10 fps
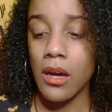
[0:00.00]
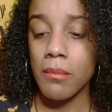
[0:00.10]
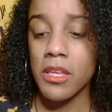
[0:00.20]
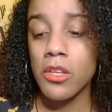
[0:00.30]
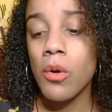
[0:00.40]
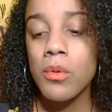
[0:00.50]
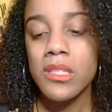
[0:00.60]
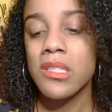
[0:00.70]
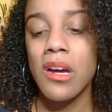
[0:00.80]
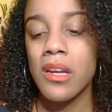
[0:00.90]
Um, he
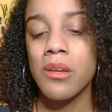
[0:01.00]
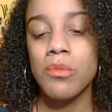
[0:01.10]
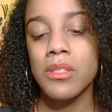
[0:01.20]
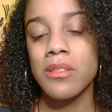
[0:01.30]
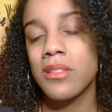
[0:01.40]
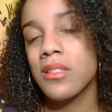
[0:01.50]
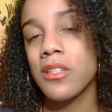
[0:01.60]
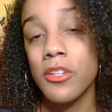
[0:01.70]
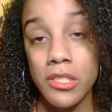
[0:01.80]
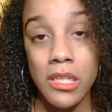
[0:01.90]
always thought he was,
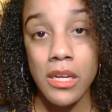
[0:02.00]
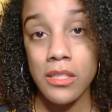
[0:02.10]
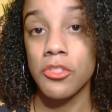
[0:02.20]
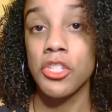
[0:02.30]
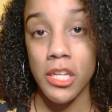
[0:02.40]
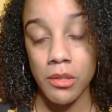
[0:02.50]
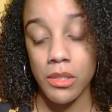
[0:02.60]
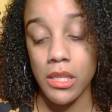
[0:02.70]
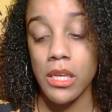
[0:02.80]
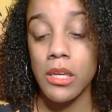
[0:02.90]
seriously guys,
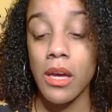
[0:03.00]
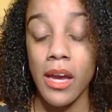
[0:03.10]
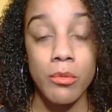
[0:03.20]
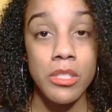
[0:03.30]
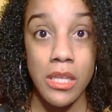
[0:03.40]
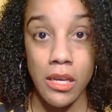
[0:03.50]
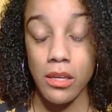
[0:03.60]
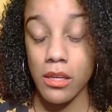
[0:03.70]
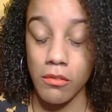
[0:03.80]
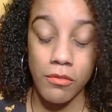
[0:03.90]
genuinely, he, I would say
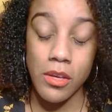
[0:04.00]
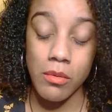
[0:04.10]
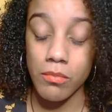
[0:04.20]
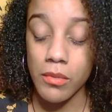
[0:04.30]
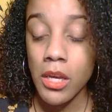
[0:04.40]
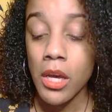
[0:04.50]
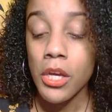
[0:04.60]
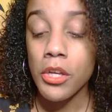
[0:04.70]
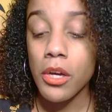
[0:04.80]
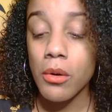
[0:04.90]
if he,
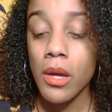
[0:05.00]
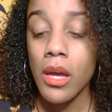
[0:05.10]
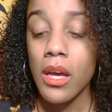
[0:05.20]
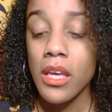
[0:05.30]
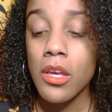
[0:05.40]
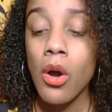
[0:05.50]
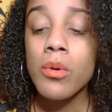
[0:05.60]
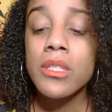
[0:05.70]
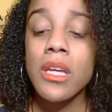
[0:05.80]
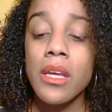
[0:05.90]
you know, he
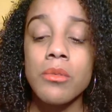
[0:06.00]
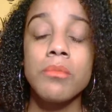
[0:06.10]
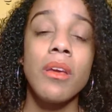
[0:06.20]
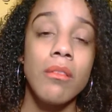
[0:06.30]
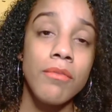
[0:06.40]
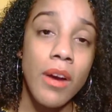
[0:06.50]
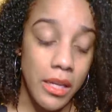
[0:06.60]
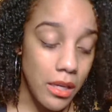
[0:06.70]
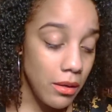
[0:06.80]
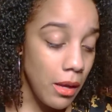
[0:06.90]
always thought he was being
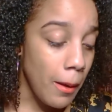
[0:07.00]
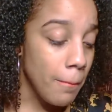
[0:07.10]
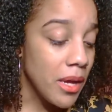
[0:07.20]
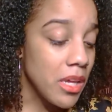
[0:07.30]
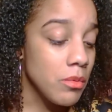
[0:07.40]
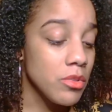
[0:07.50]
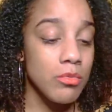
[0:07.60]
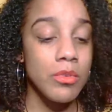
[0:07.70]
funny like he was